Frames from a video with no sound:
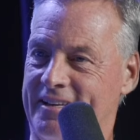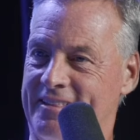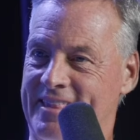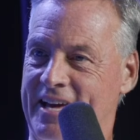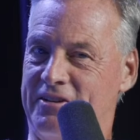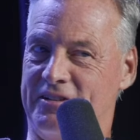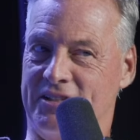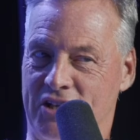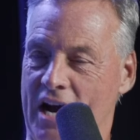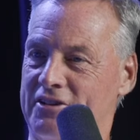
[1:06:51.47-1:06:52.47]
that the
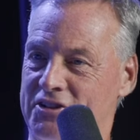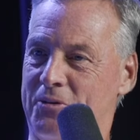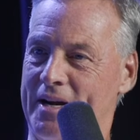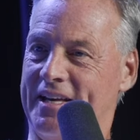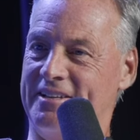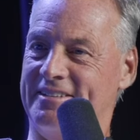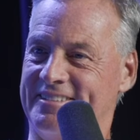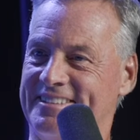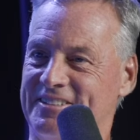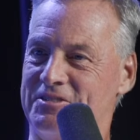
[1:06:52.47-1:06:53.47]
child is ready,
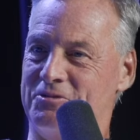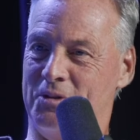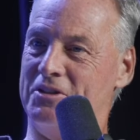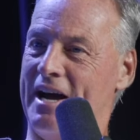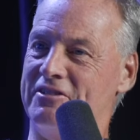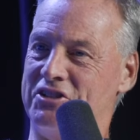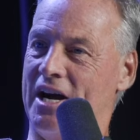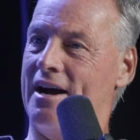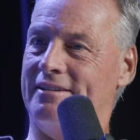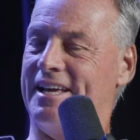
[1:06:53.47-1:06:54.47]
we'll have a
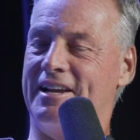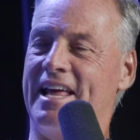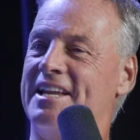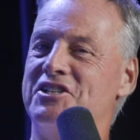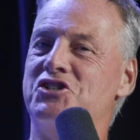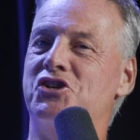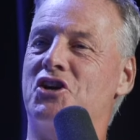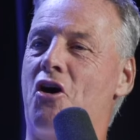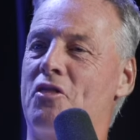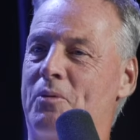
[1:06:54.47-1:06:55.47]
child." And, and yeah. it just
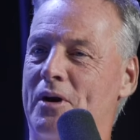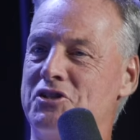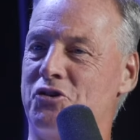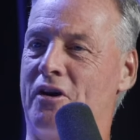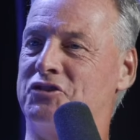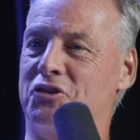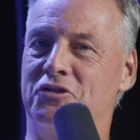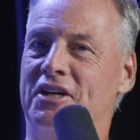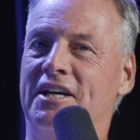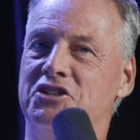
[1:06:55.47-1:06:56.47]
took all the pressure off. So
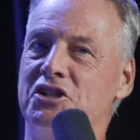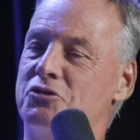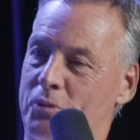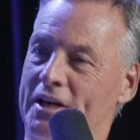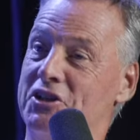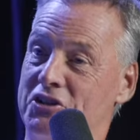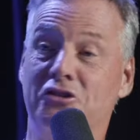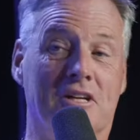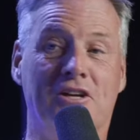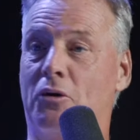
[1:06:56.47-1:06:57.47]
mm-hmm. just really,
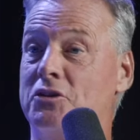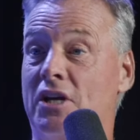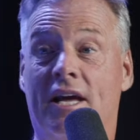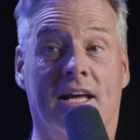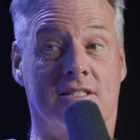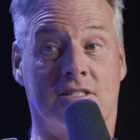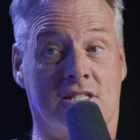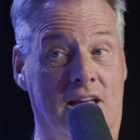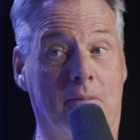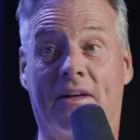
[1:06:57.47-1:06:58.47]
you, you, know, it's it's the
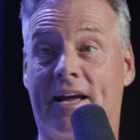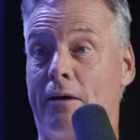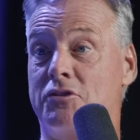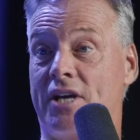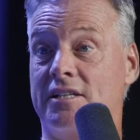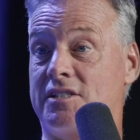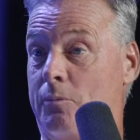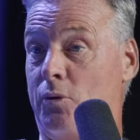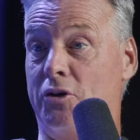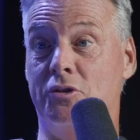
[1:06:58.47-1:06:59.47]
same thing I would say to
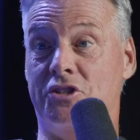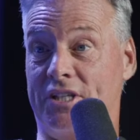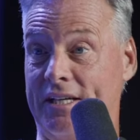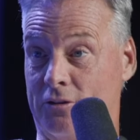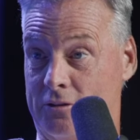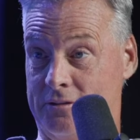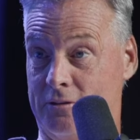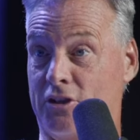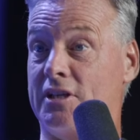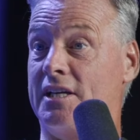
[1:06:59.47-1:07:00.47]
someone who is single
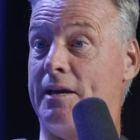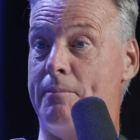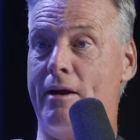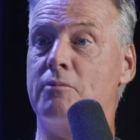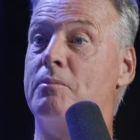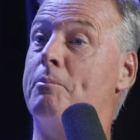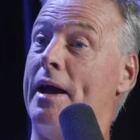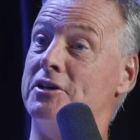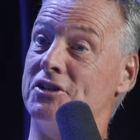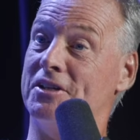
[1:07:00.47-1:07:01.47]
looking yeah. to get married. Be
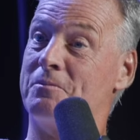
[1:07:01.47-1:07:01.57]
patient.